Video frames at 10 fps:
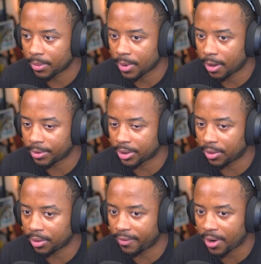right, we're
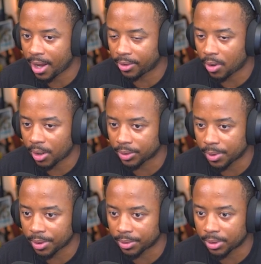still in the Forgotten
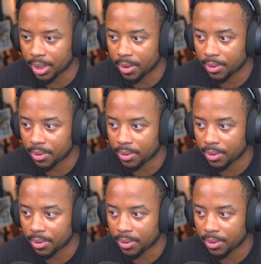Crossroads, so.